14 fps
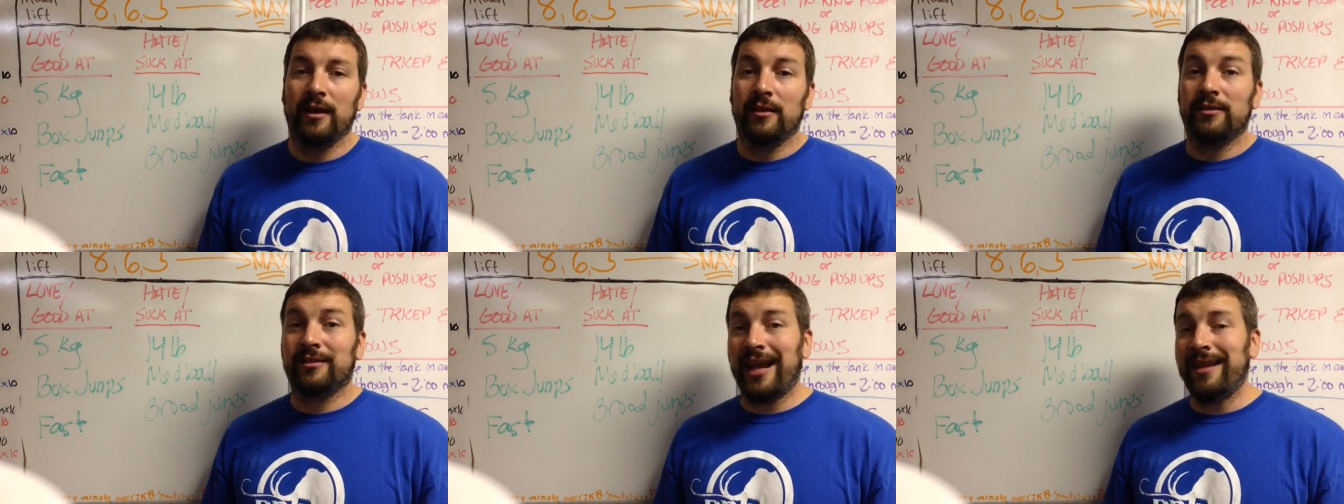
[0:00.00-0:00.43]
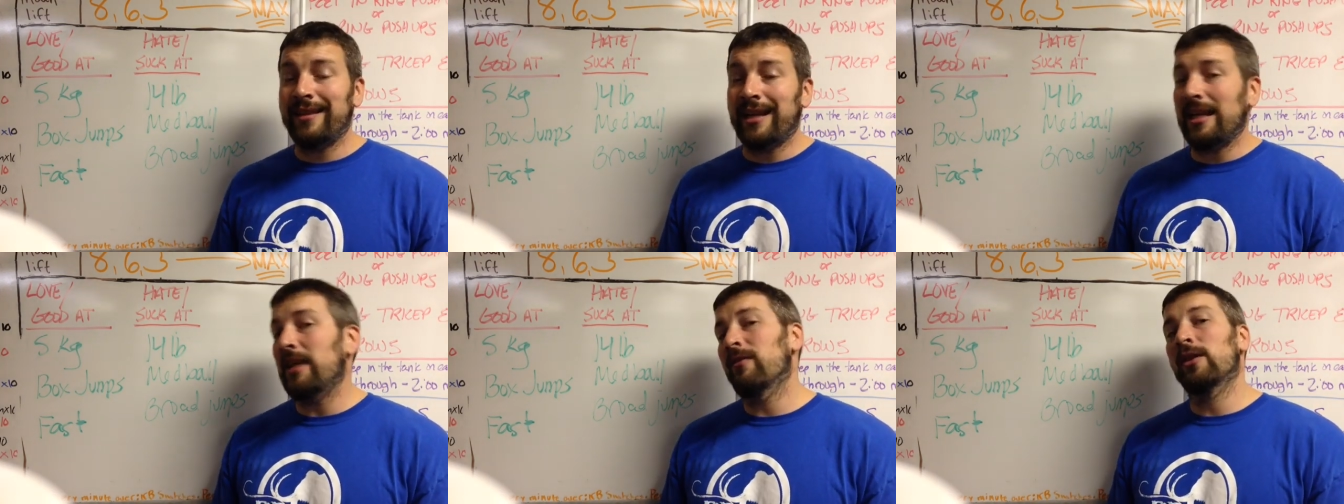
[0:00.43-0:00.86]
Say
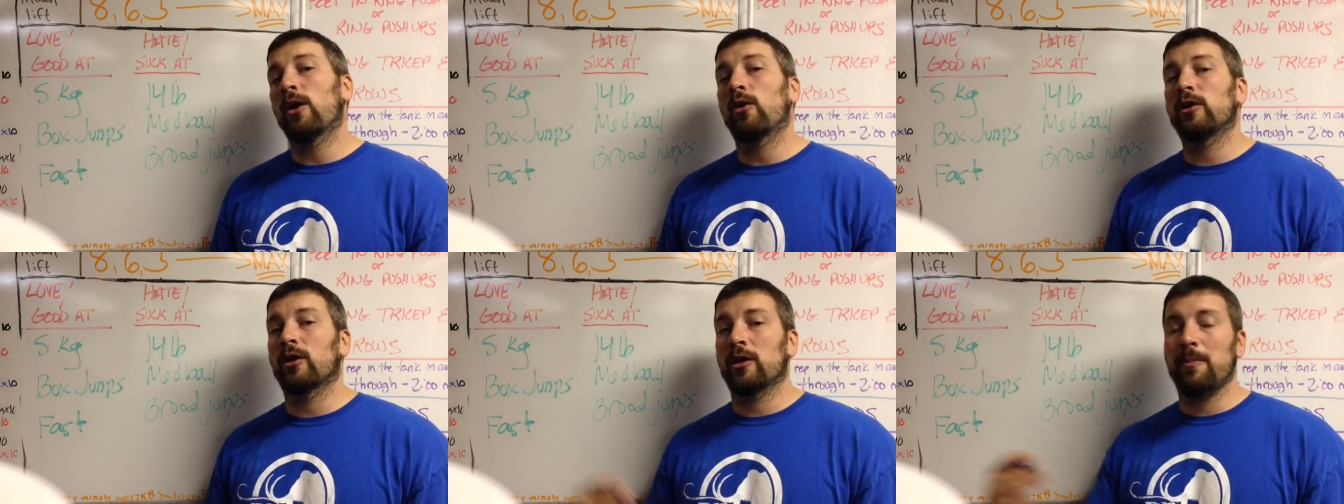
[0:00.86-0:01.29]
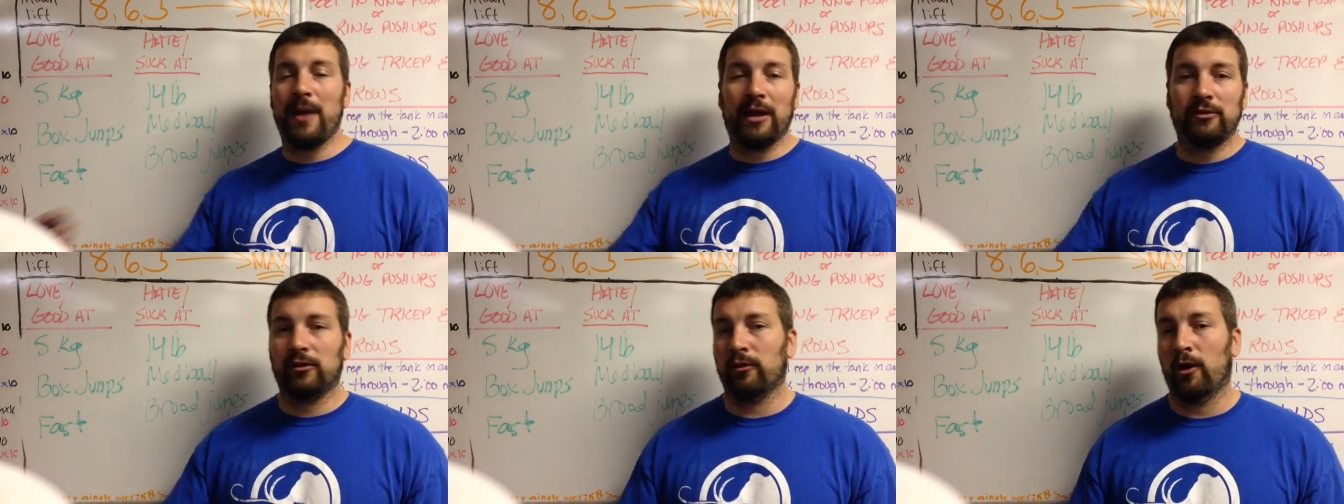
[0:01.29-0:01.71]
that even though you're the
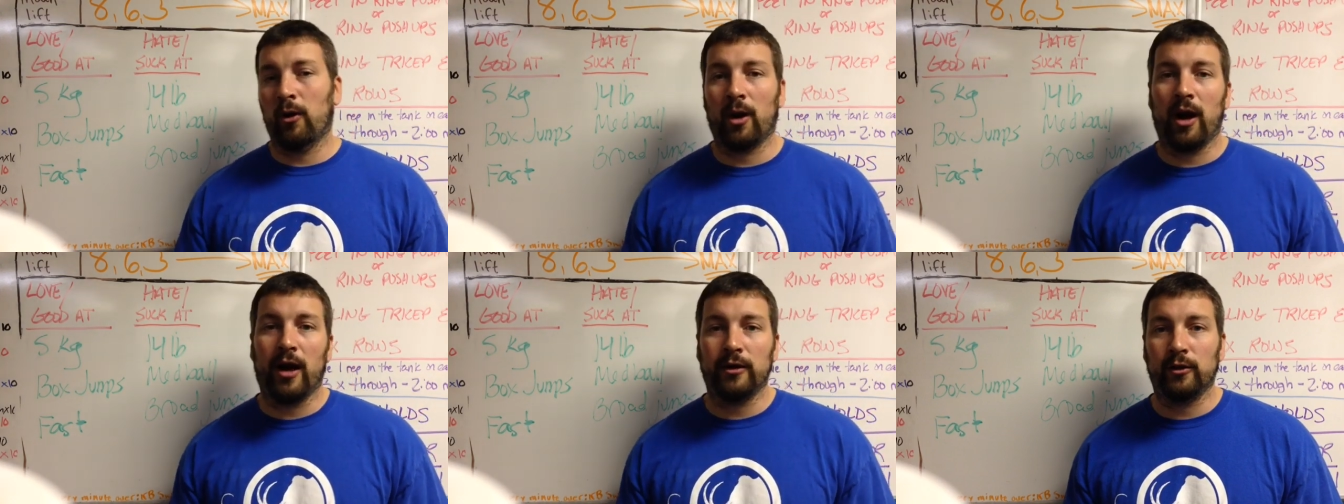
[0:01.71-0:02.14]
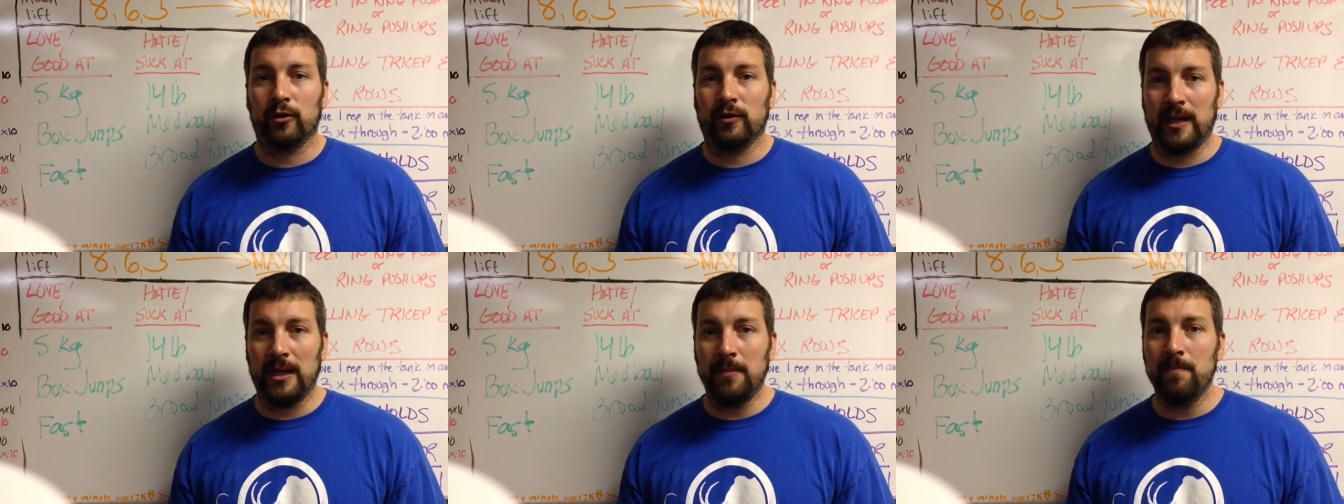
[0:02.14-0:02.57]
best thrower on your
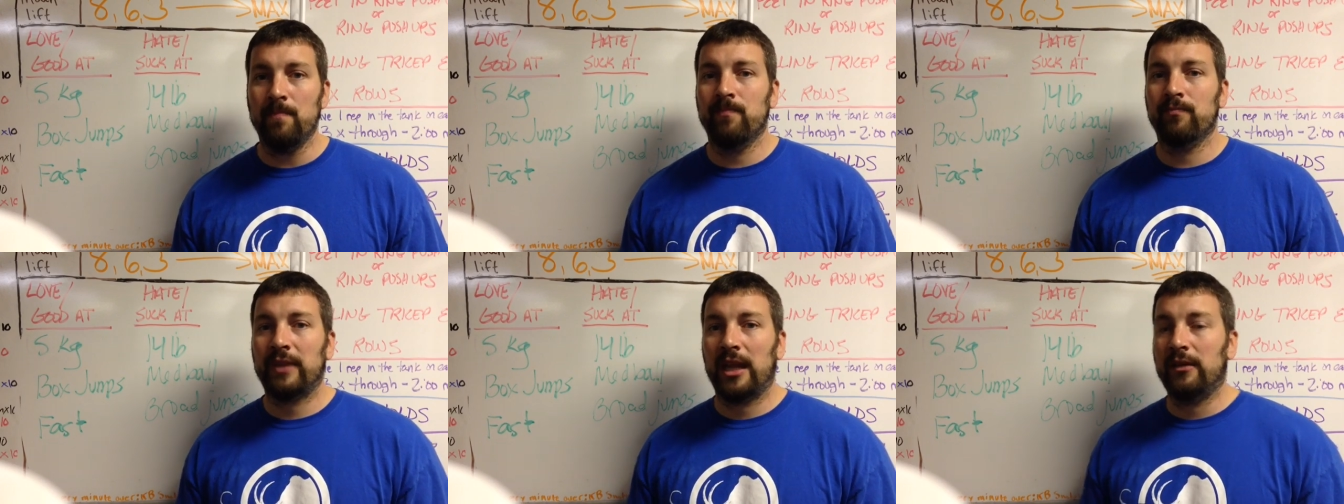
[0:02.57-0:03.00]
team,